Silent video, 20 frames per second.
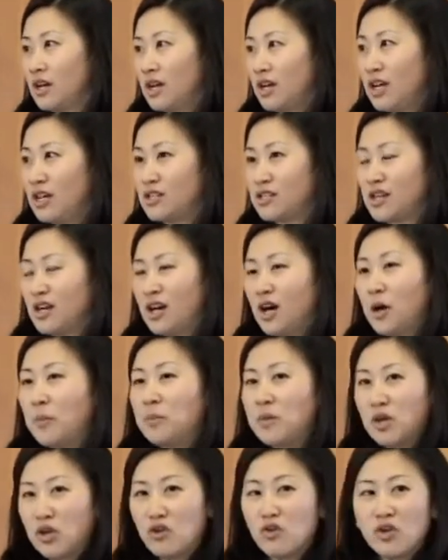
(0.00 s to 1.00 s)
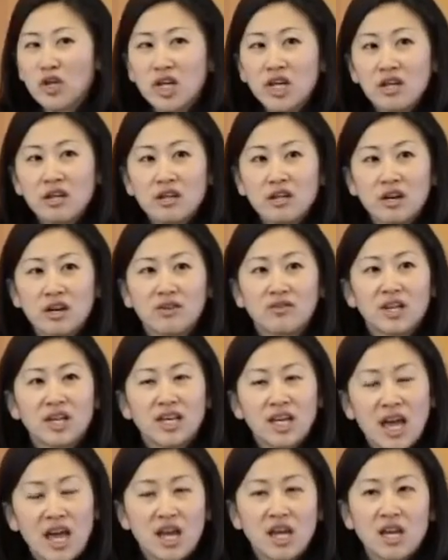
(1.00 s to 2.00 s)
is a period of
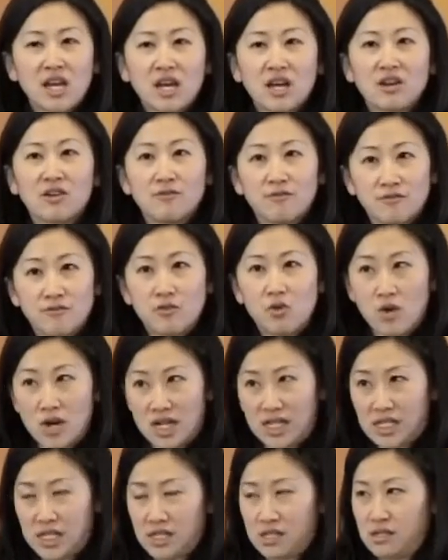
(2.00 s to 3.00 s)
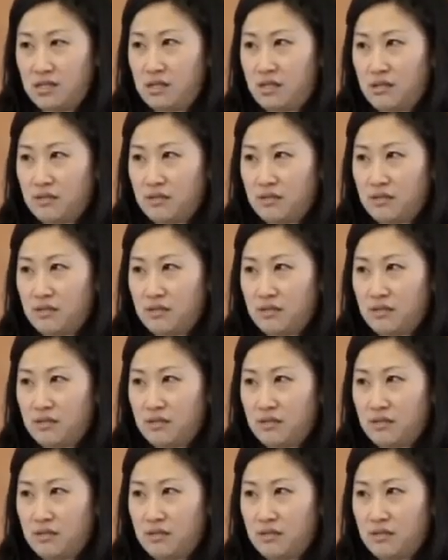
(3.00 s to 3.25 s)
gaining voice.